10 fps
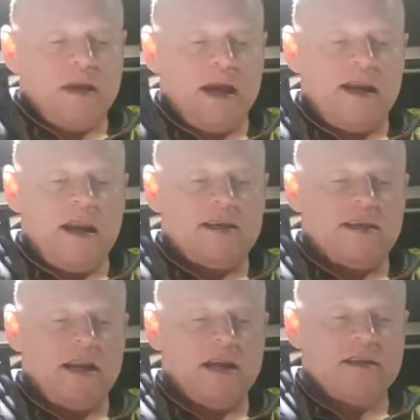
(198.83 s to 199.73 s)
getting less
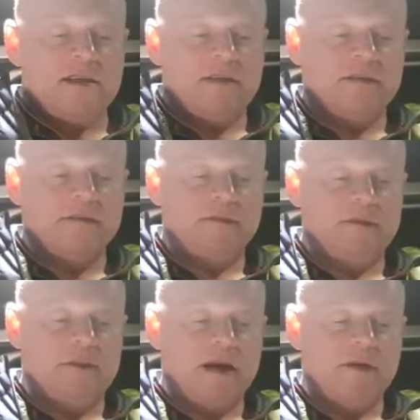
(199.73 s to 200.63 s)
and less
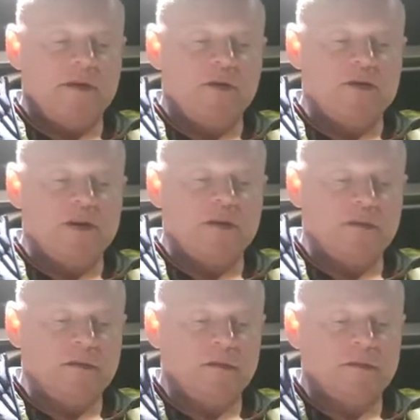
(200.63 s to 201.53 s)
as time goes on.
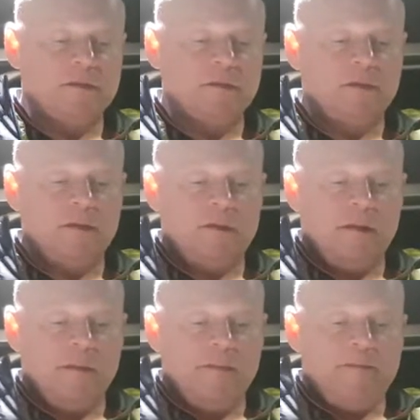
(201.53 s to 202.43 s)

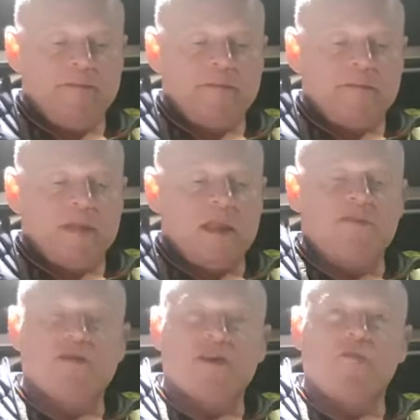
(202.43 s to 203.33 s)
I
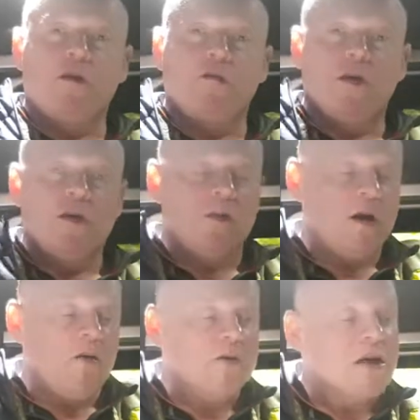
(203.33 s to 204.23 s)
haven't seen one for a couple
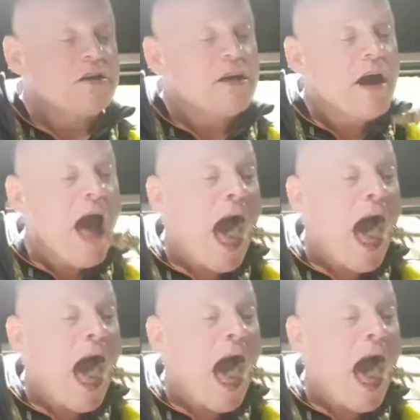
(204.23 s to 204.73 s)
of hours actually.